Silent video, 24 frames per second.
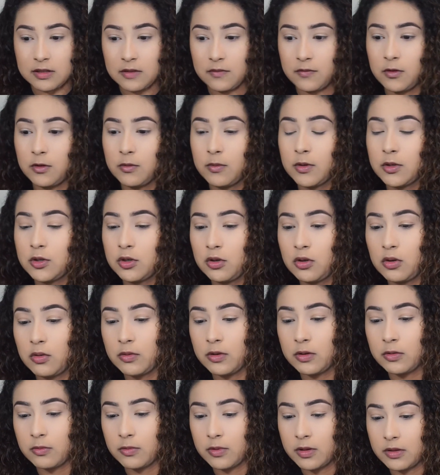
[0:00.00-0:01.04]
if you were to go
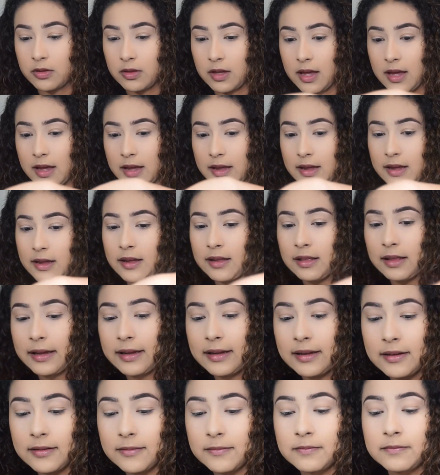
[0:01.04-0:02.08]
in with a
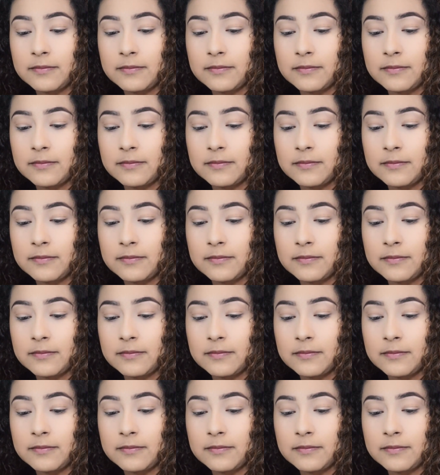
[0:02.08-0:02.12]
like